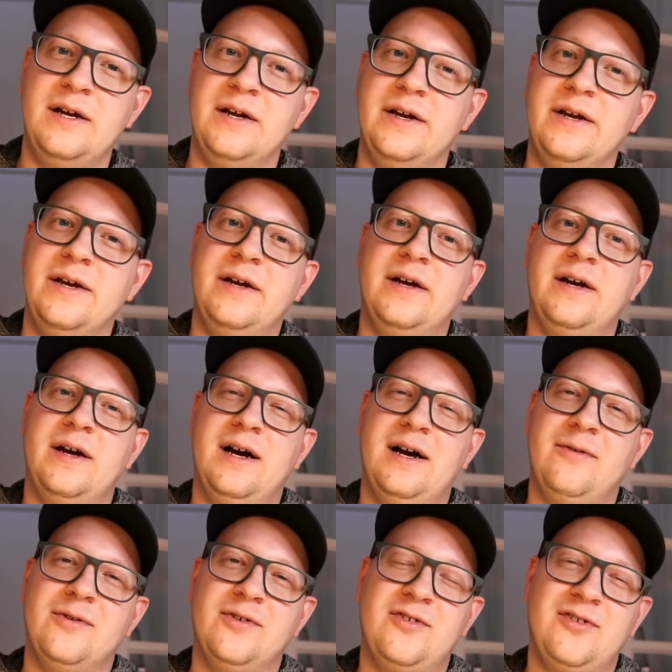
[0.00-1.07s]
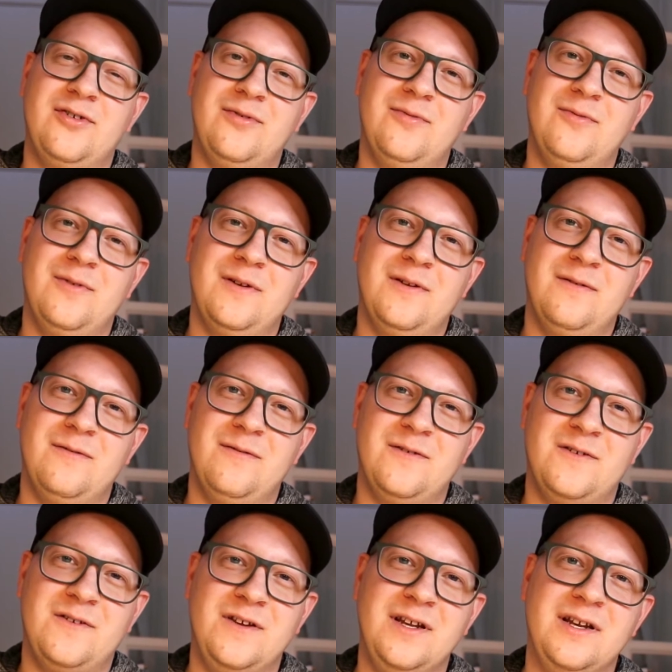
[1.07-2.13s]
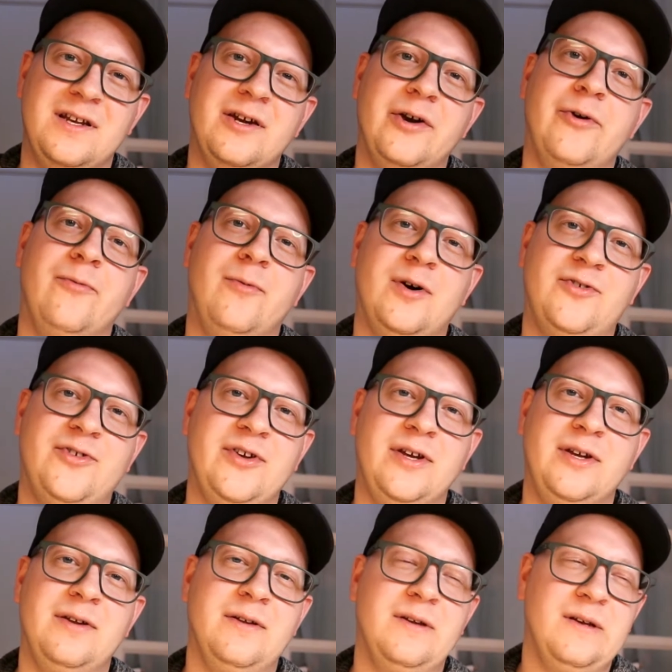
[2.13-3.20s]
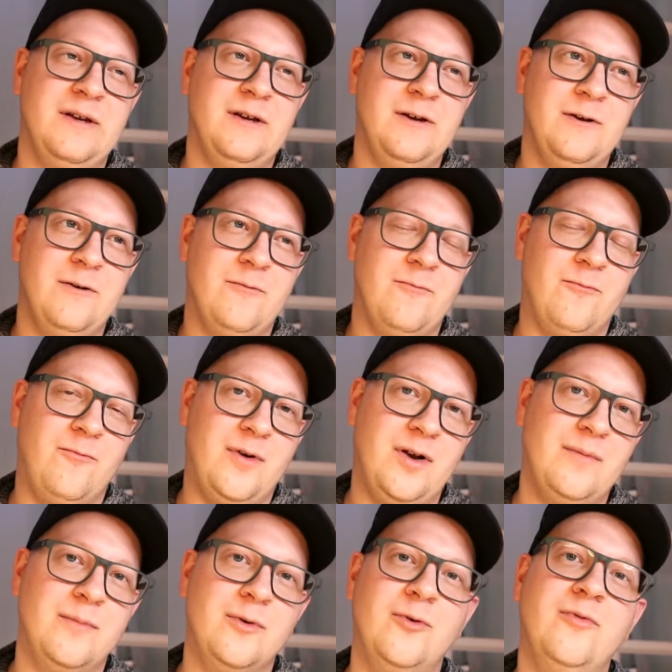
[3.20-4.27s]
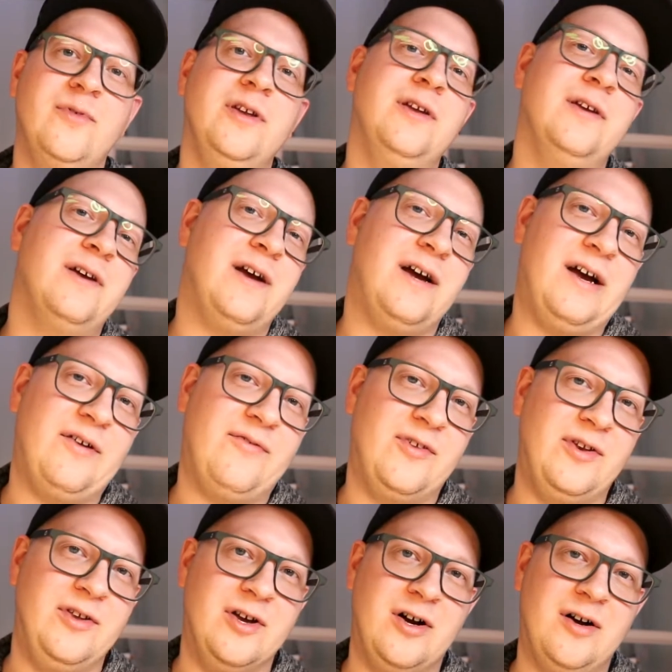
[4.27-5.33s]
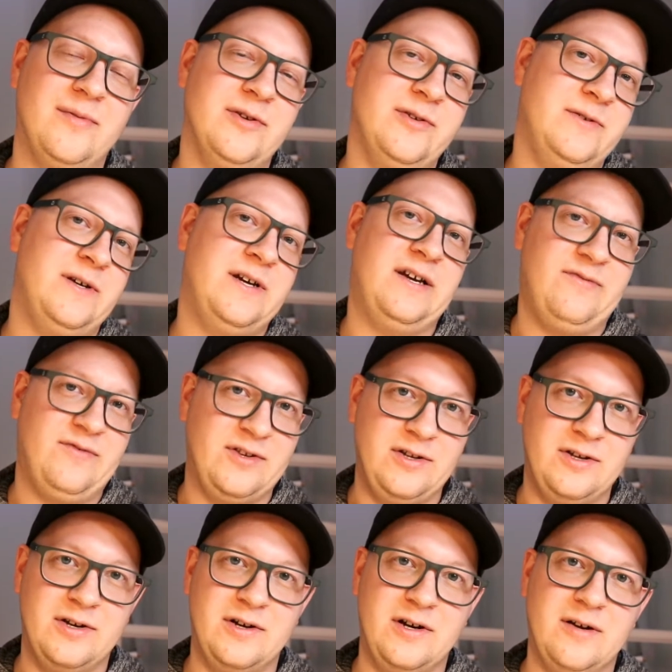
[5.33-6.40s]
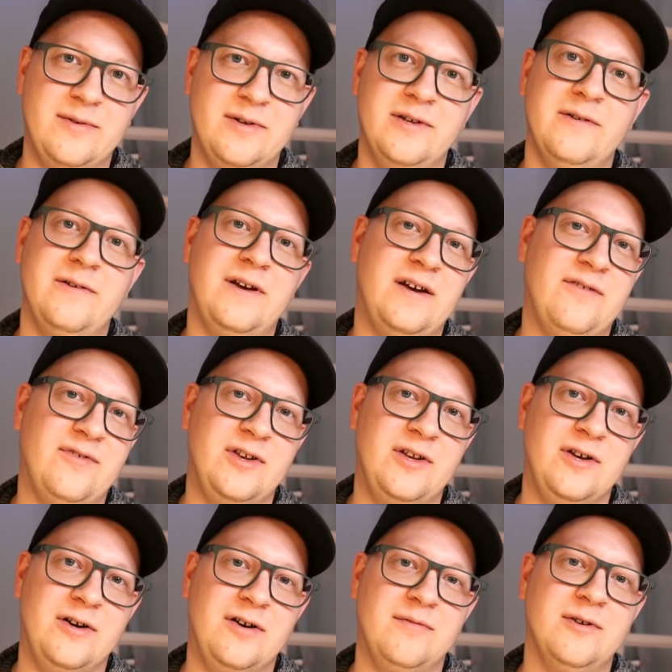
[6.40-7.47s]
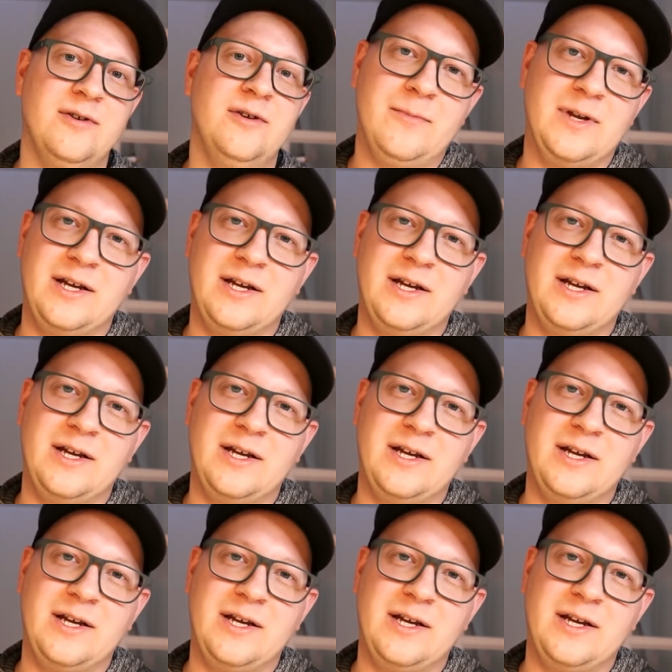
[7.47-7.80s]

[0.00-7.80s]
I was sitting there watching one movie after the other, after the other, after the other.